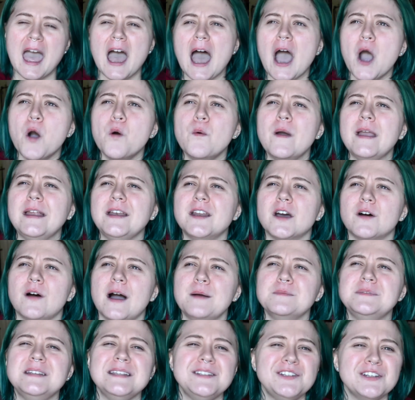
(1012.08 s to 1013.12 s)
Oh wait, no,
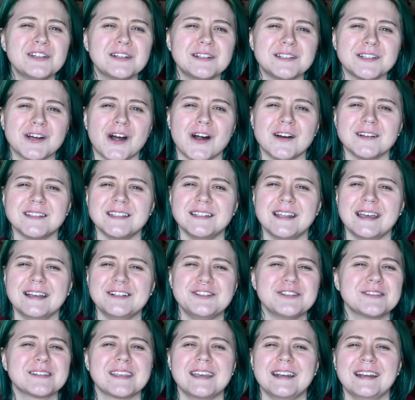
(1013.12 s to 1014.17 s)
I'm teaching guitar today,
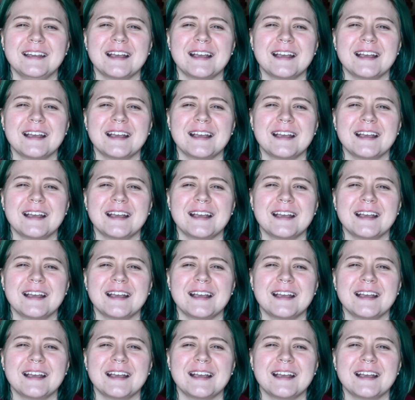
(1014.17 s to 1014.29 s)
just kidding.